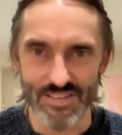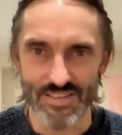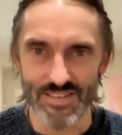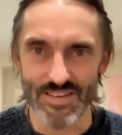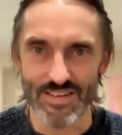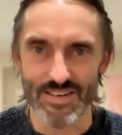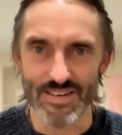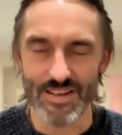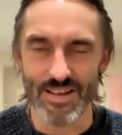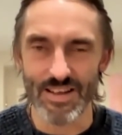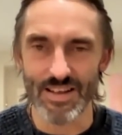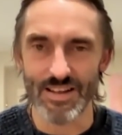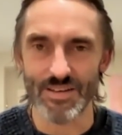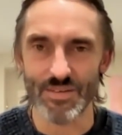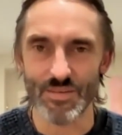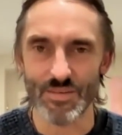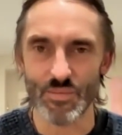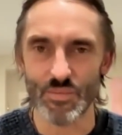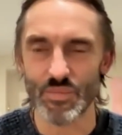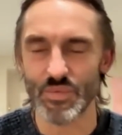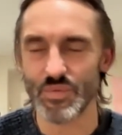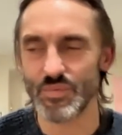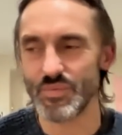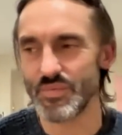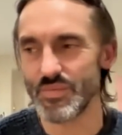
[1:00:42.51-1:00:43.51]

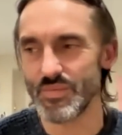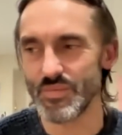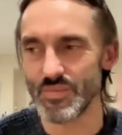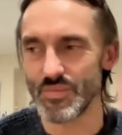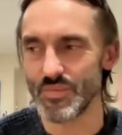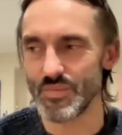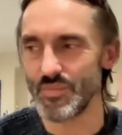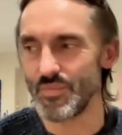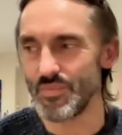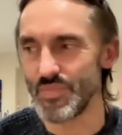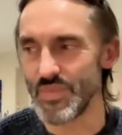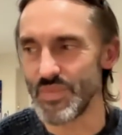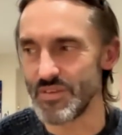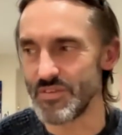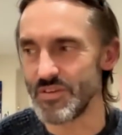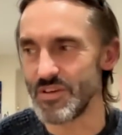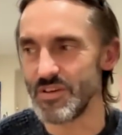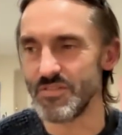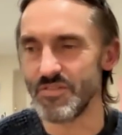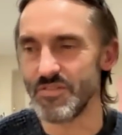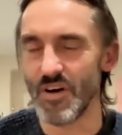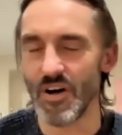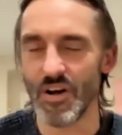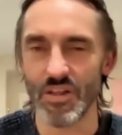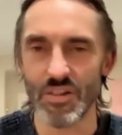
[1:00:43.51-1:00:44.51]
And if you
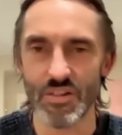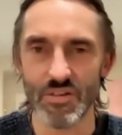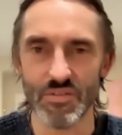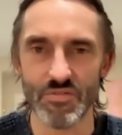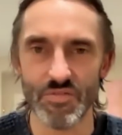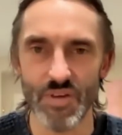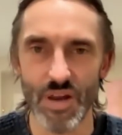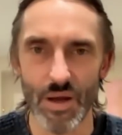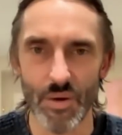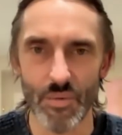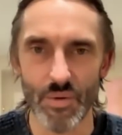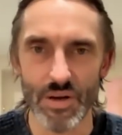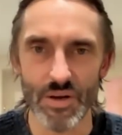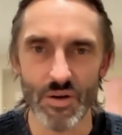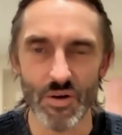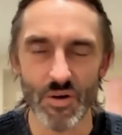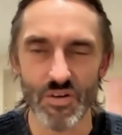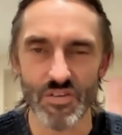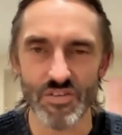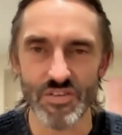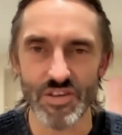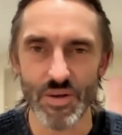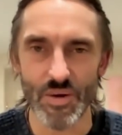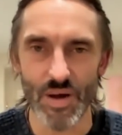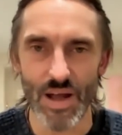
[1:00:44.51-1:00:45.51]
fight the flow, it
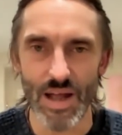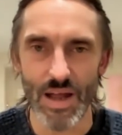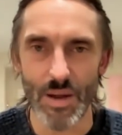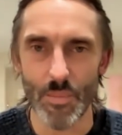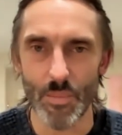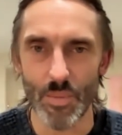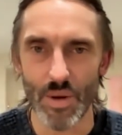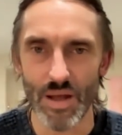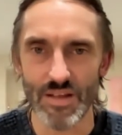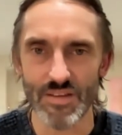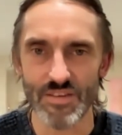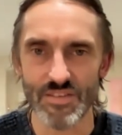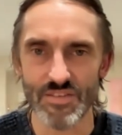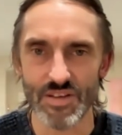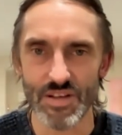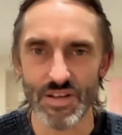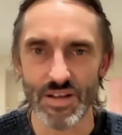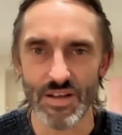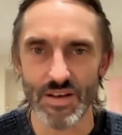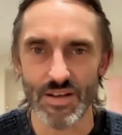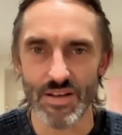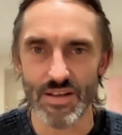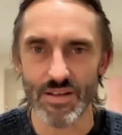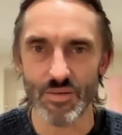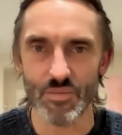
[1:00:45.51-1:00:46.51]
knocks you out, basically.